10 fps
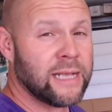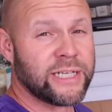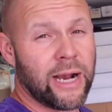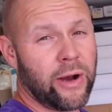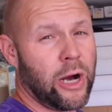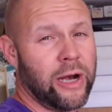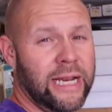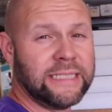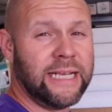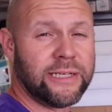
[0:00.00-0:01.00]
check out Garry
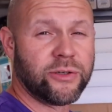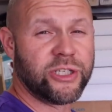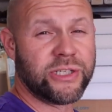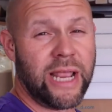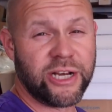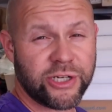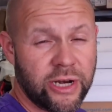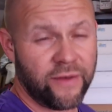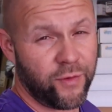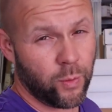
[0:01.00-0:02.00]
Dean's Detail Juice
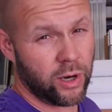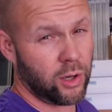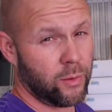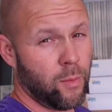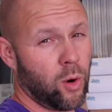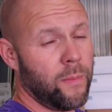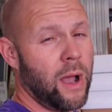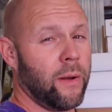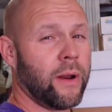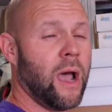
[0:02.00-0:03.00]
Nation if you wanna learn more
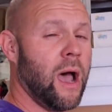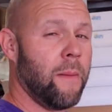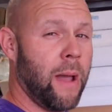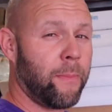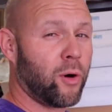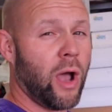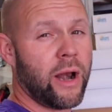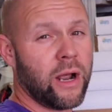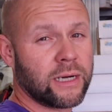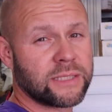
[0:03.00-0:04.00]
about uh, my
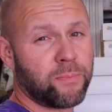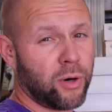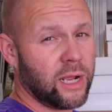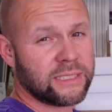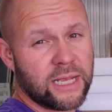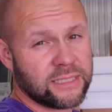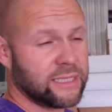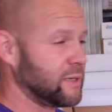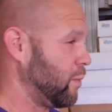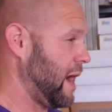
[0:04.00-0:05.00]
products,
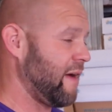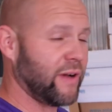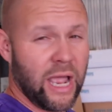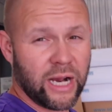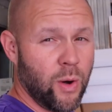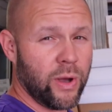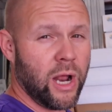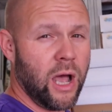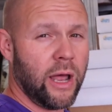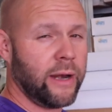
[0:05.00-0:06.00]
processes, and what I've got going
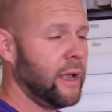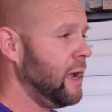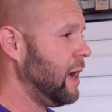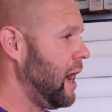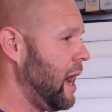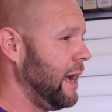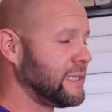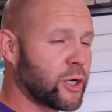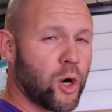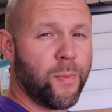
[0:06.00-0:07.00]
on. Uh,
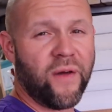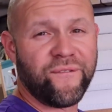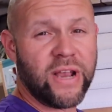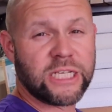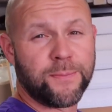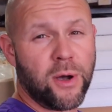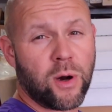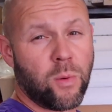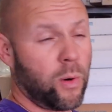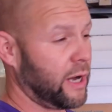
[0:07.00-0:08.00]
it's a group on
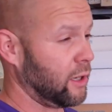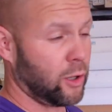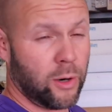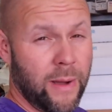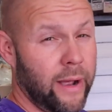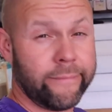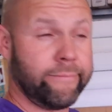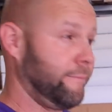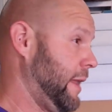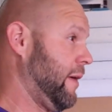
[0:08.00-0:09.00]
Facebook where you can learn about
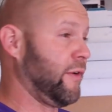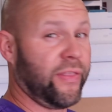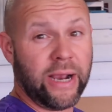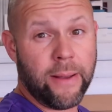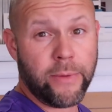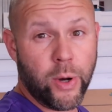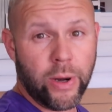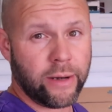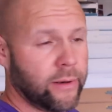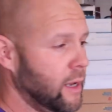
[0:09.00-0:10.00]
everything I'm
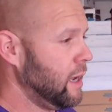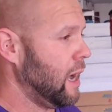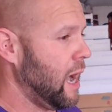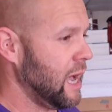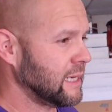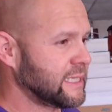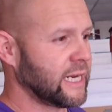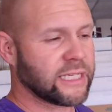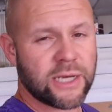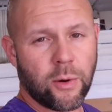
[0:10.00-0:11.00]
doing. Uh,
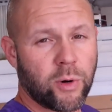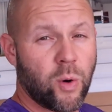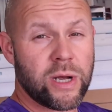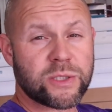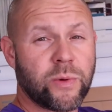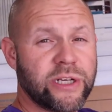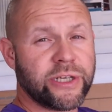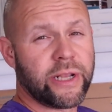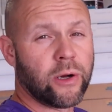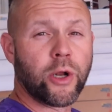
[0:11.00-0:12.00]
send us a request, we'll
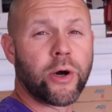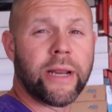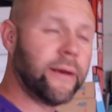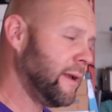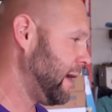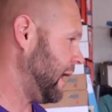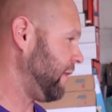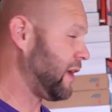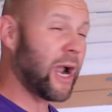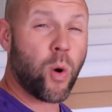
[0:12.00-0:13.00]
get you in there learning.
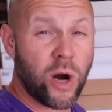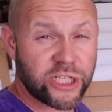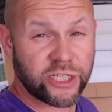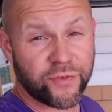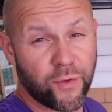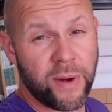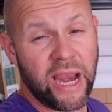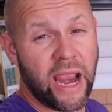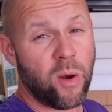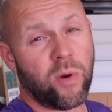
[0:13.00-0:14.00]
And if you got questions for
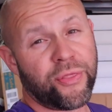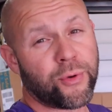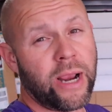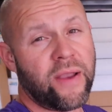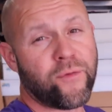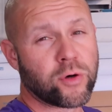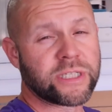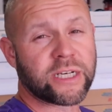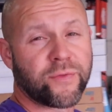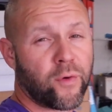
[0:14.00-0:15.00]
me, eight one three, eight four
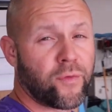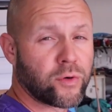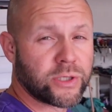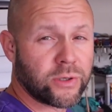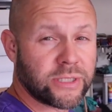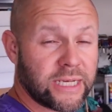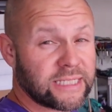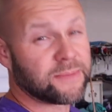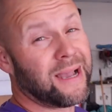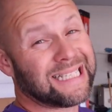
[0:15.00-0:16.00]
six, four four zero
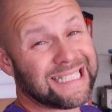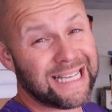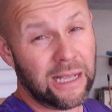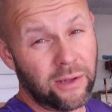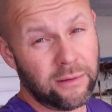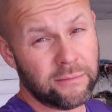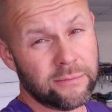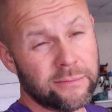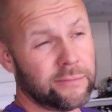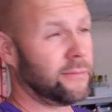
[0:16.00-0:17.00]
six is my cell.
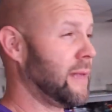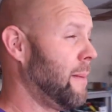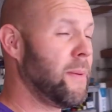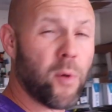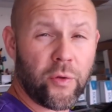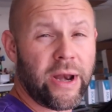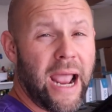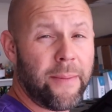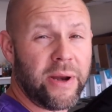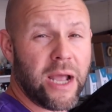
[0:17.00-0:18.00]
I'd be more than
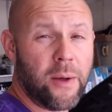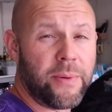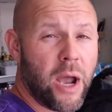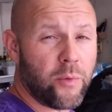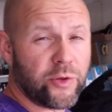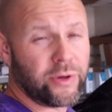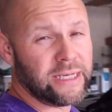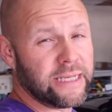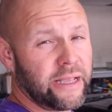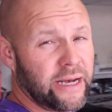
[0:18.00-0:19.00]
happy to help you out with your
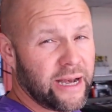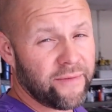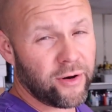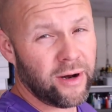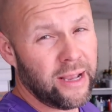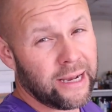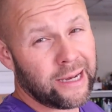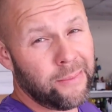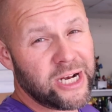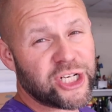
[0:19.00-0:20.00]
detailing endeavor.
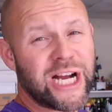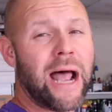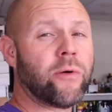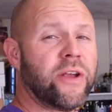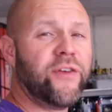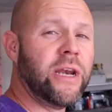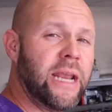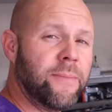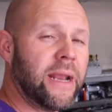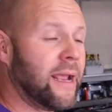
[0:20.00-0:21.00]
Give me a shout if you
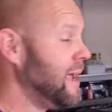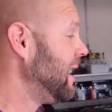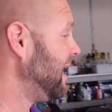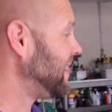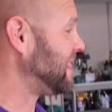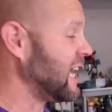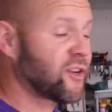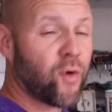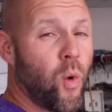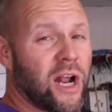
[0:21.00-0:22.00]
need me. Thanks for